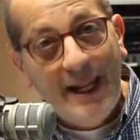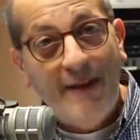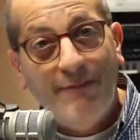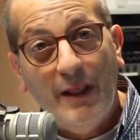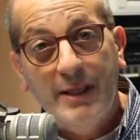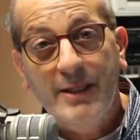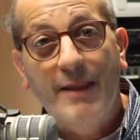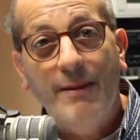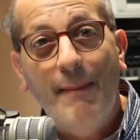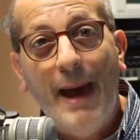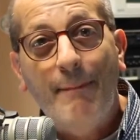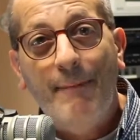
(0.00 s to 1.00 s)
Netflix on the
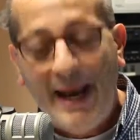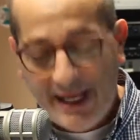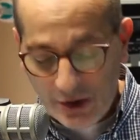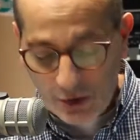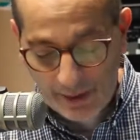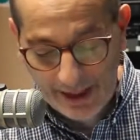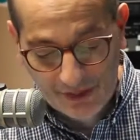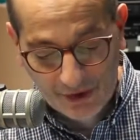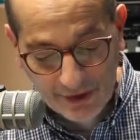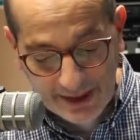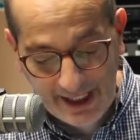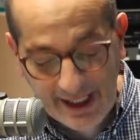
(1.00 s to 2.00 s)
map back in
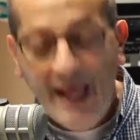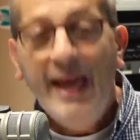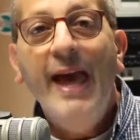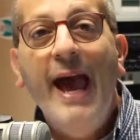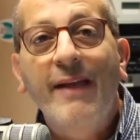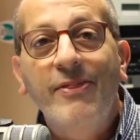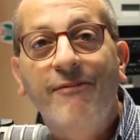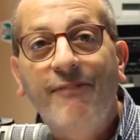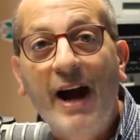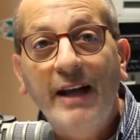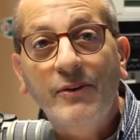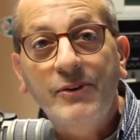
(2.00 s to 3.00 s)
2013, and the
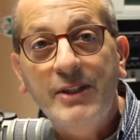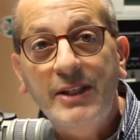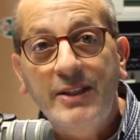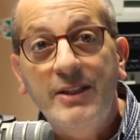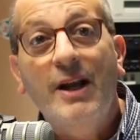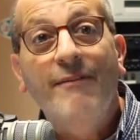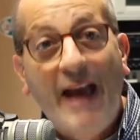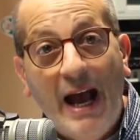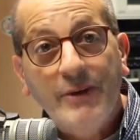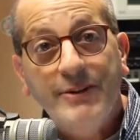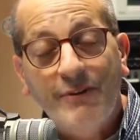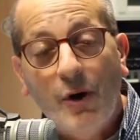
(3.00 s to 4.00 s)
final season of
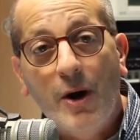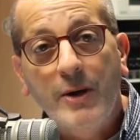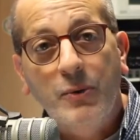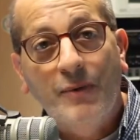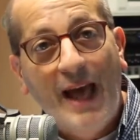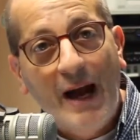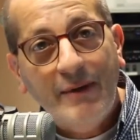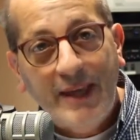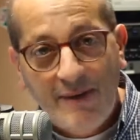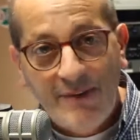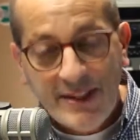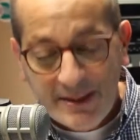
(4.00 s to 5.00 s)
House of Cards without
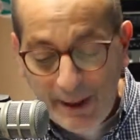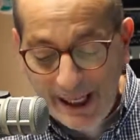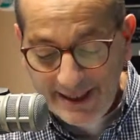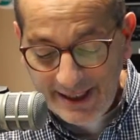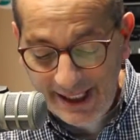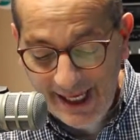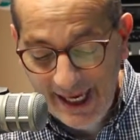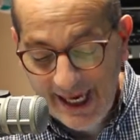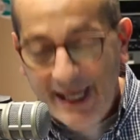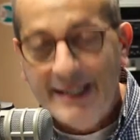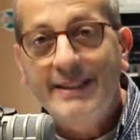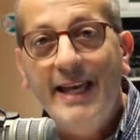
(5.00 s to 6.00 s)
Kevin Spacey
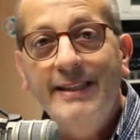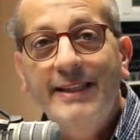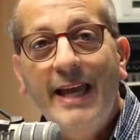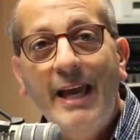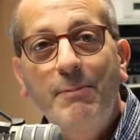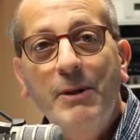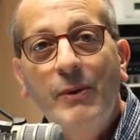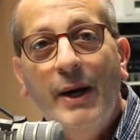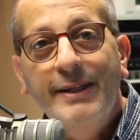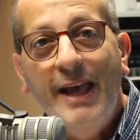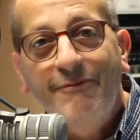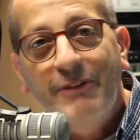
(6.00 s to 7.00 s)
is set to debut
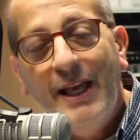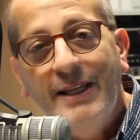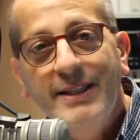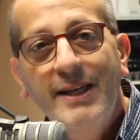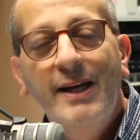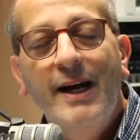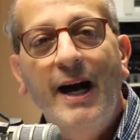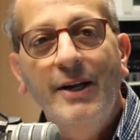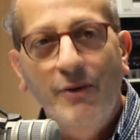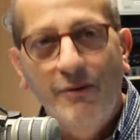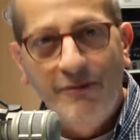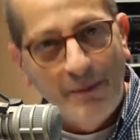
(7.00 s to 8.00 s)
on Netflix on
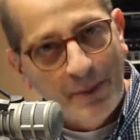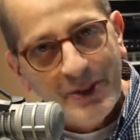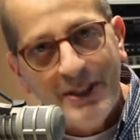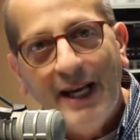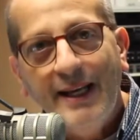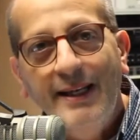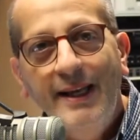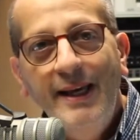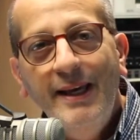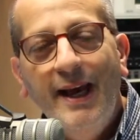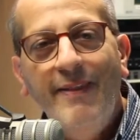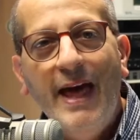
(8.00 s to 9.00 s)
November 2nd.
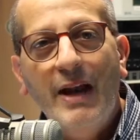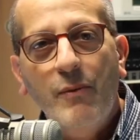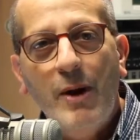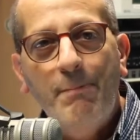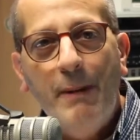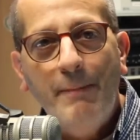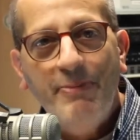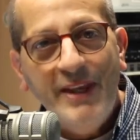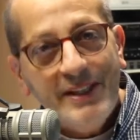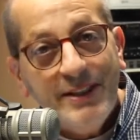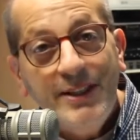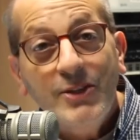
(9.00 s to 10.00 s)
And that'll wrap up
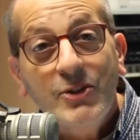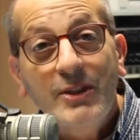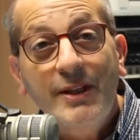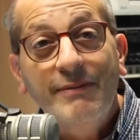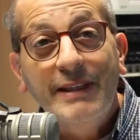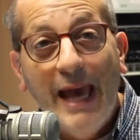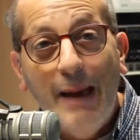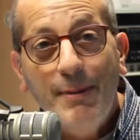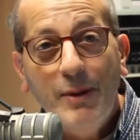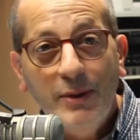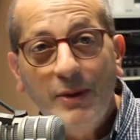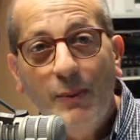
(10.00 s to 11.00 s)
this edition of
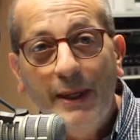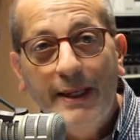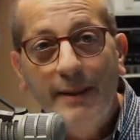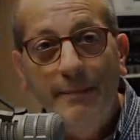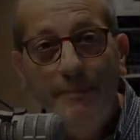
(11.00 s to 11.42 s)
Gabbing with Guida.